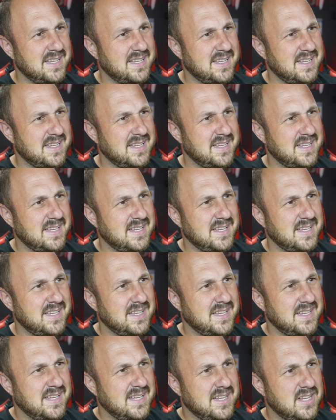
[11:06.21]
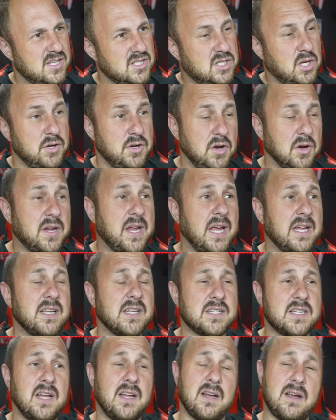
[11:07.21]
No. But, you know. So your kid
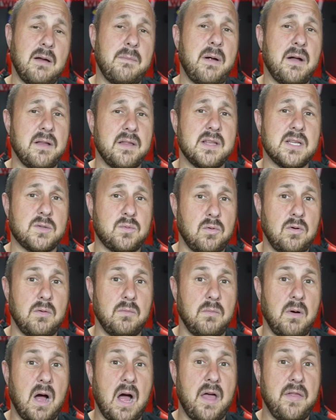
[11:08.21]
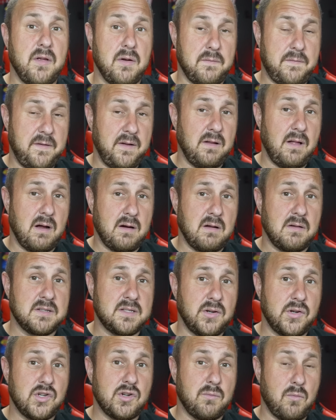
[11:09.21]
is going to come out of this womb, either fetal alcohol
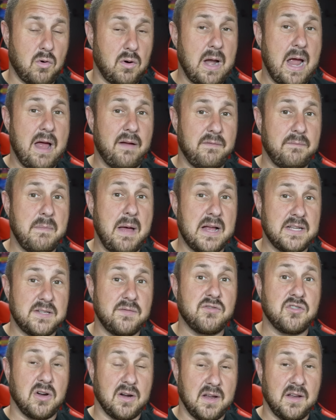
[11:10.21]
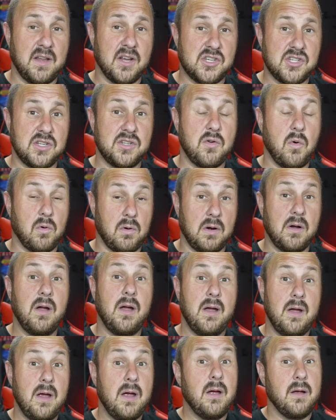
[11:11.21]
syndrome or have massive drug addiction or
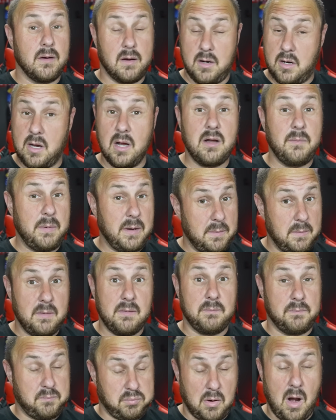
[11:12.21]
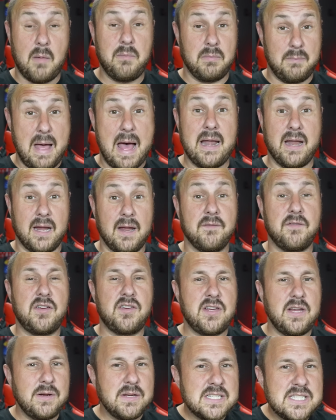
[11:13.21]
going to be problematic. If
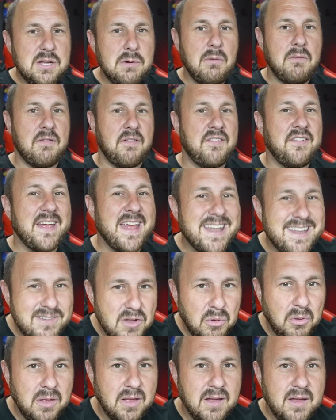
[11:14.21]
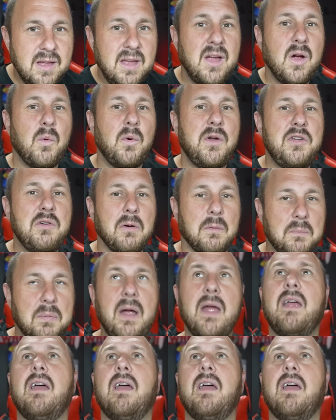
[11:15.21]
she's doing fentanyl when you are...